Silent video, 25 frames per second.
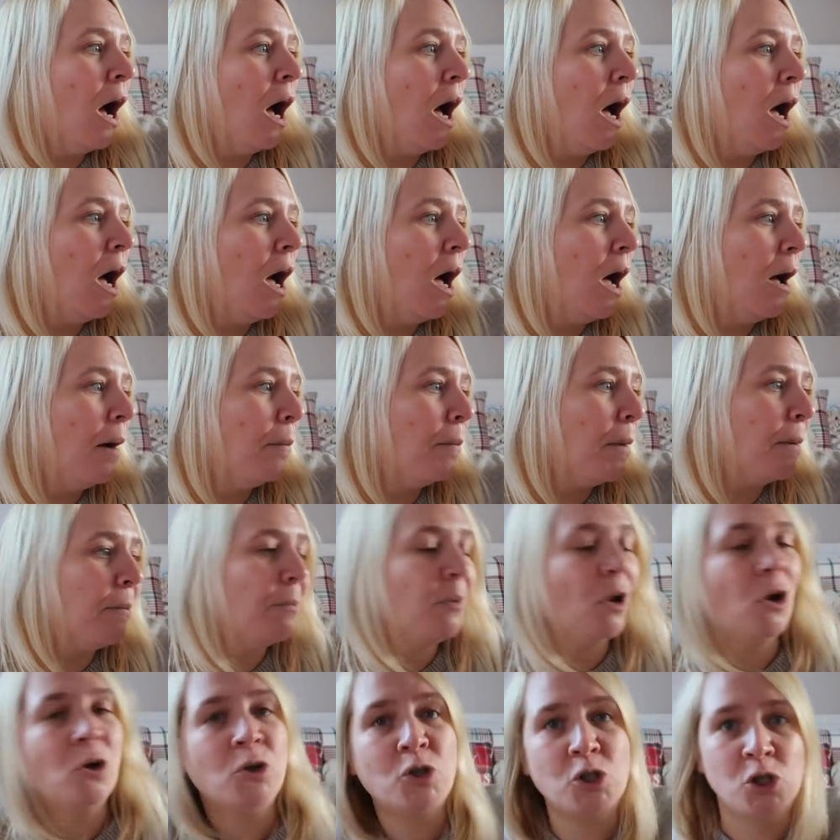Um, I'm
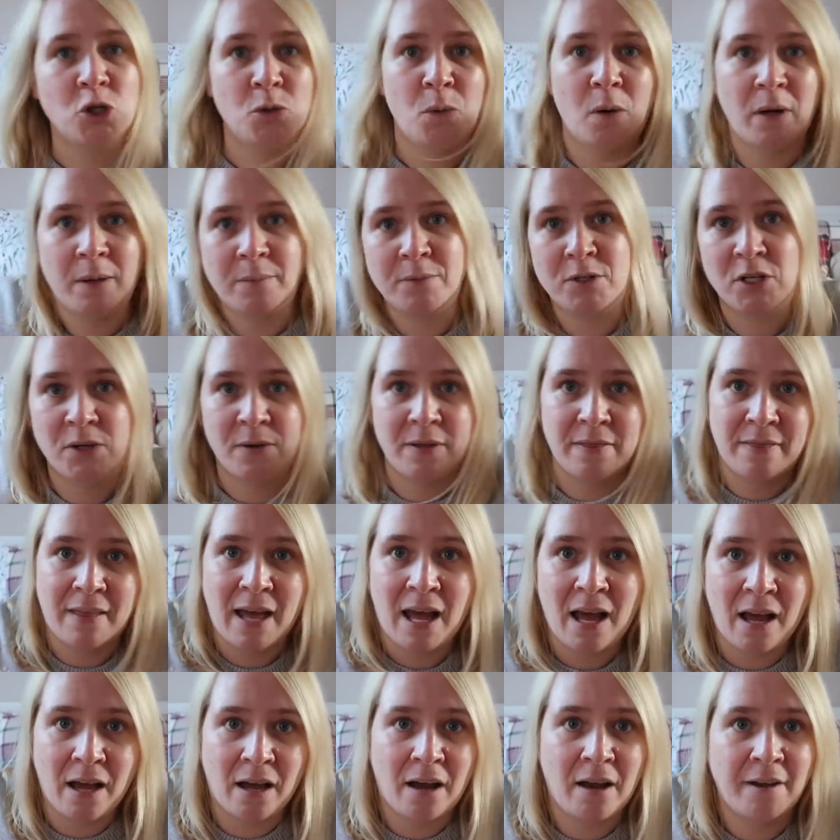not sure why I'm doing
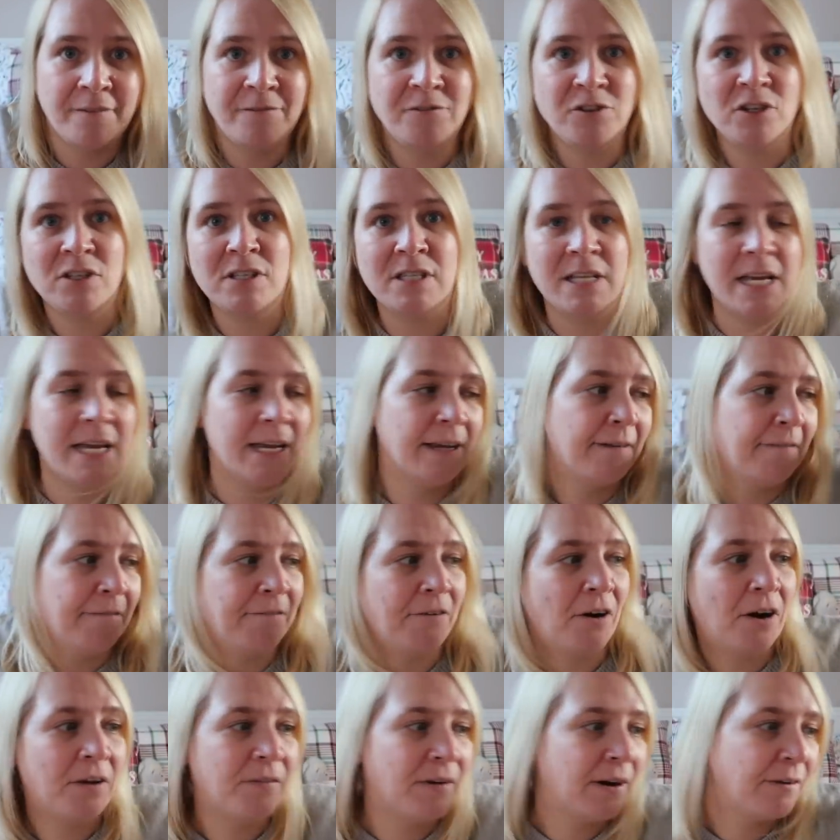that. I've just eaten
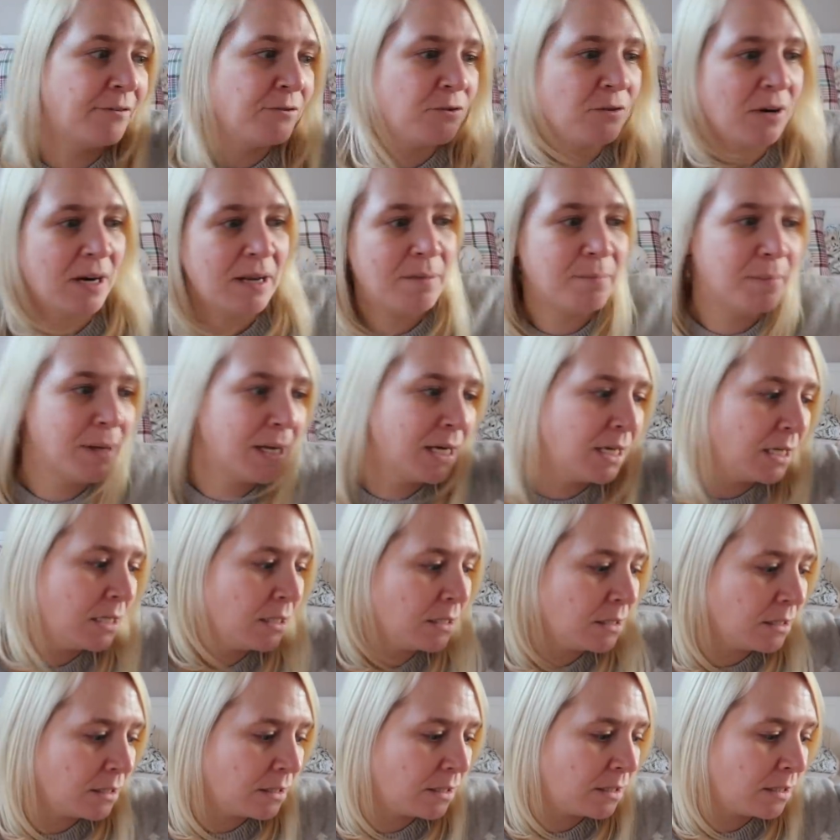five after eight
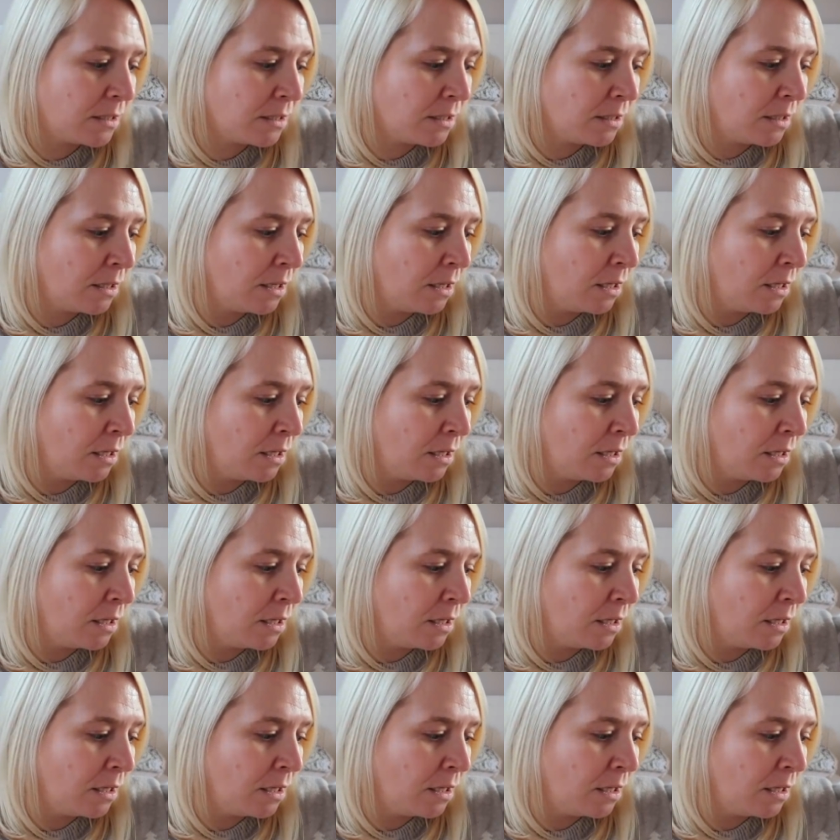mints.